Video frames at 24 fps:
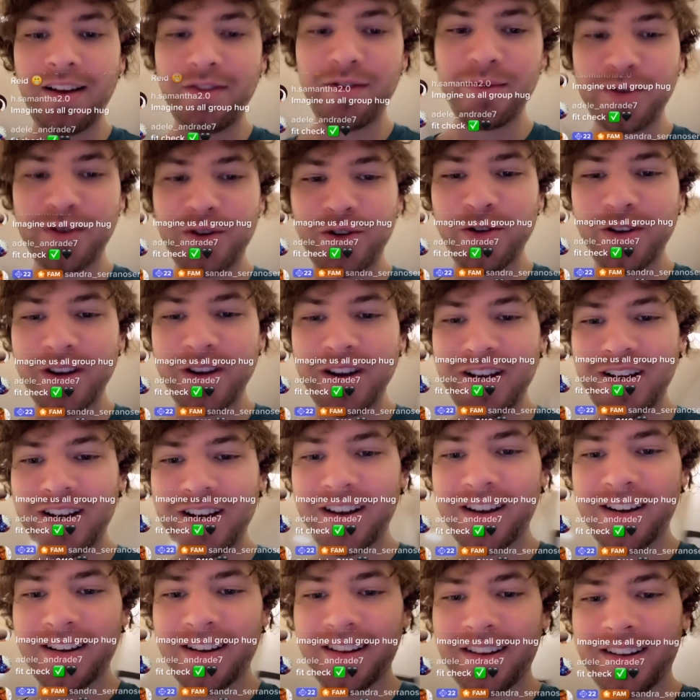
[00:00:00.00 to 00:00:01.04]
The guy from
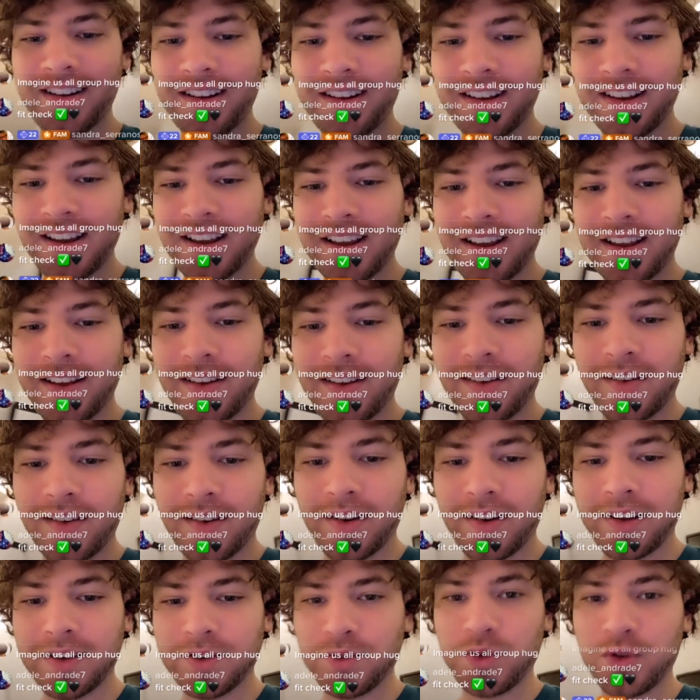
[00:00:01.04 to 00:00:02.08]
Korea
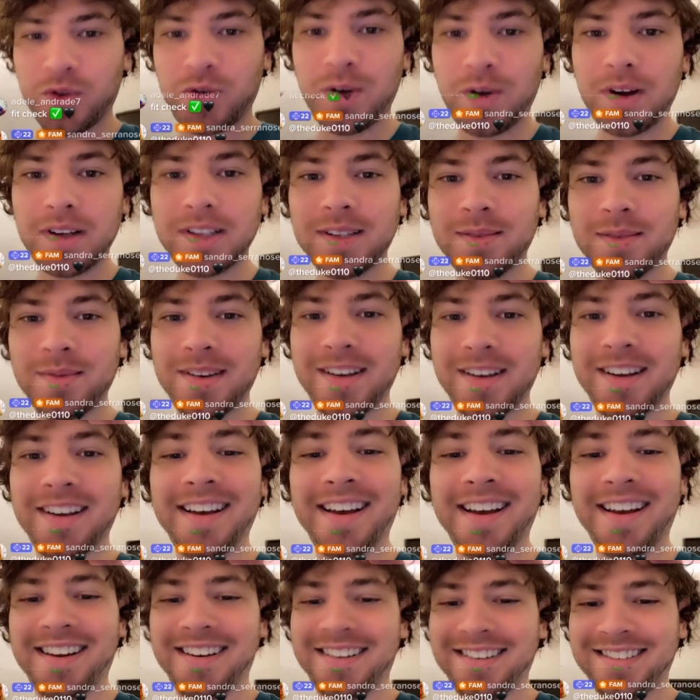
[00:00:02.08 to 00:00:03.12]
is requesting me
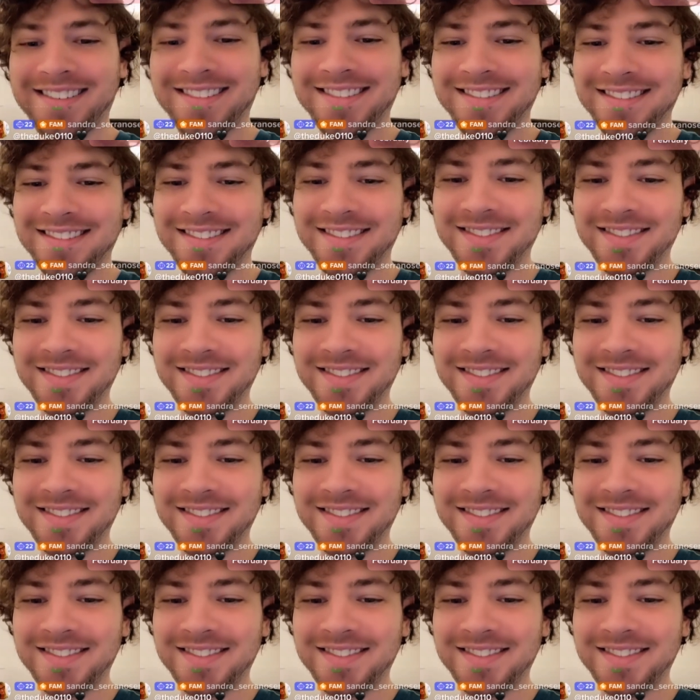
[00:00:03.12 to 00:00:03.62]
again.